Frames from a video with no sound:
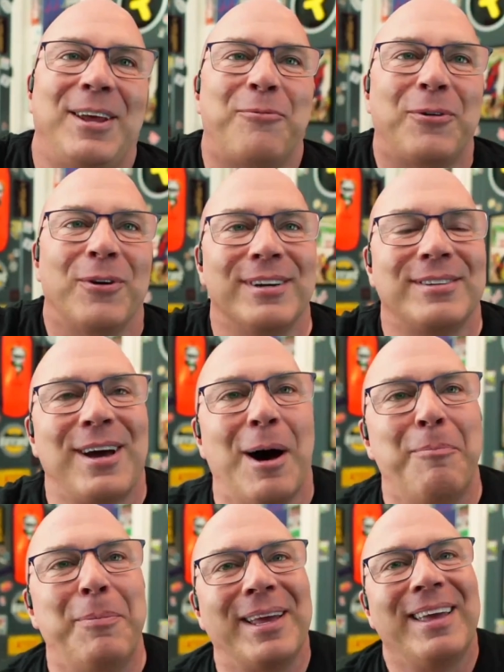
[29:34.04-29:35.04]
different
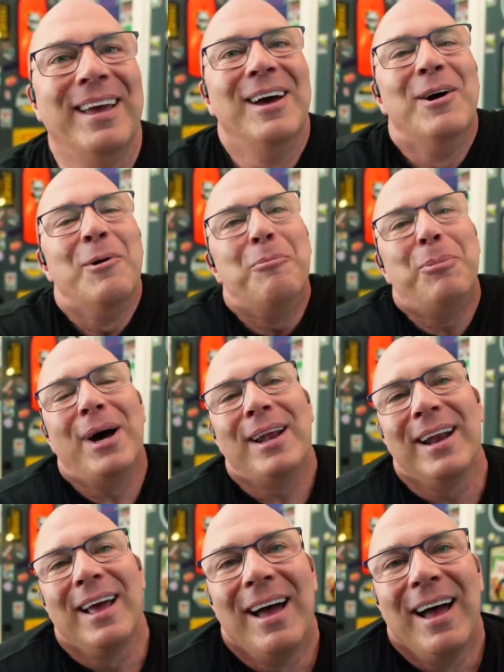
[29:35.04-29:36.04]
topic.
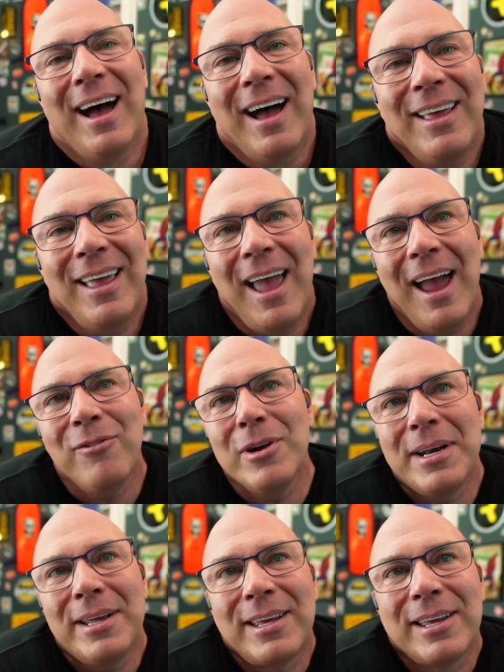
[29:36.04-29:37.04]
But
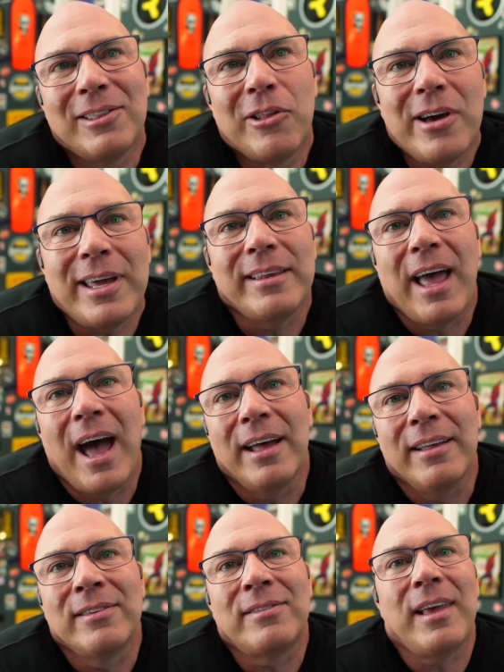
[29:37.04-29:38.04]
everybody can look at
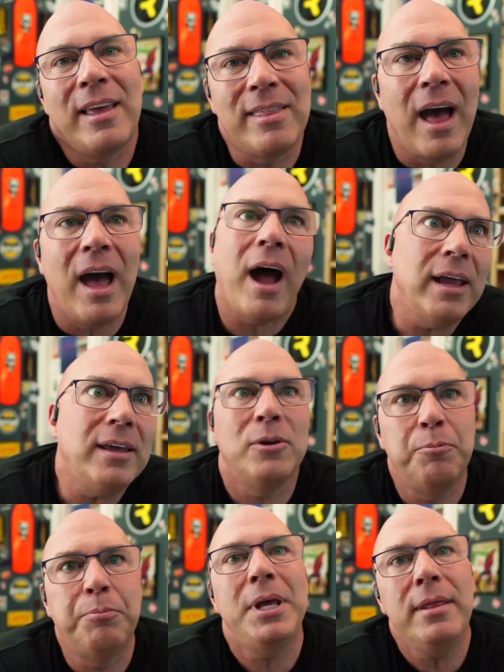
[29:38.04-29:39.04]
that and say that I
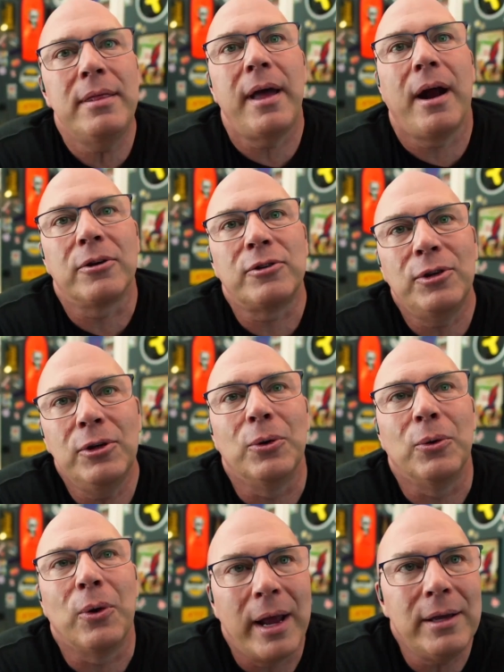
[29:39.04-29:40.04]
could be there
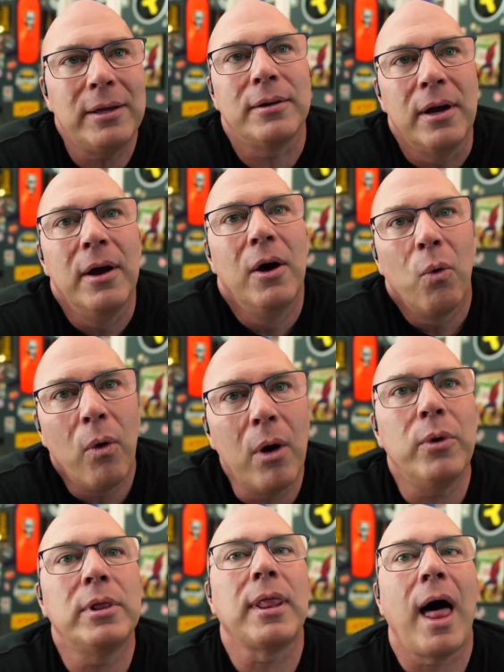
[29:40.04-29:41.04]
too. I could
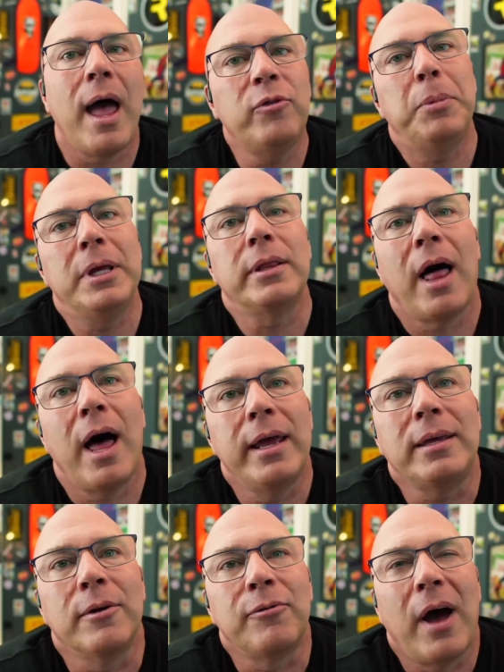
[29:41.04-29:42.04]
what would life be
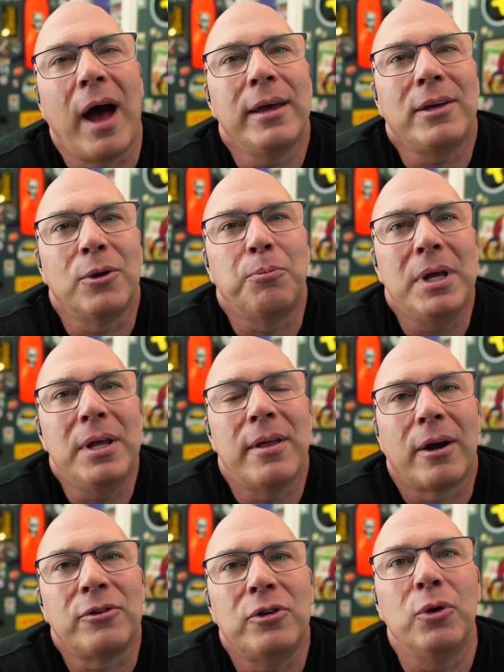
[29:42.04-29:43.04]
like if I could be
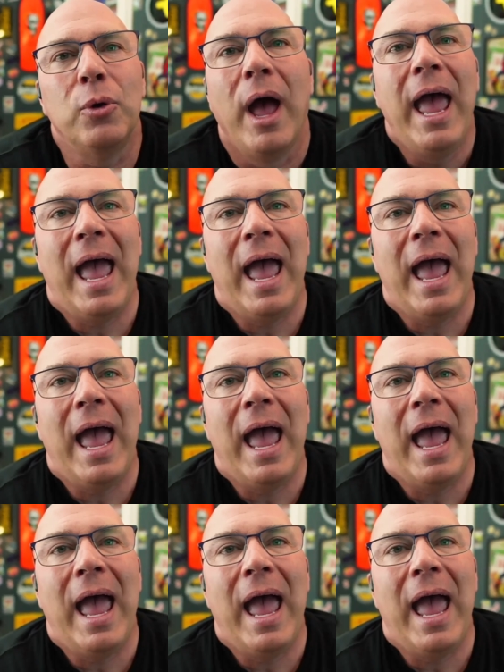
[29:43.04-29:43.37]
there too?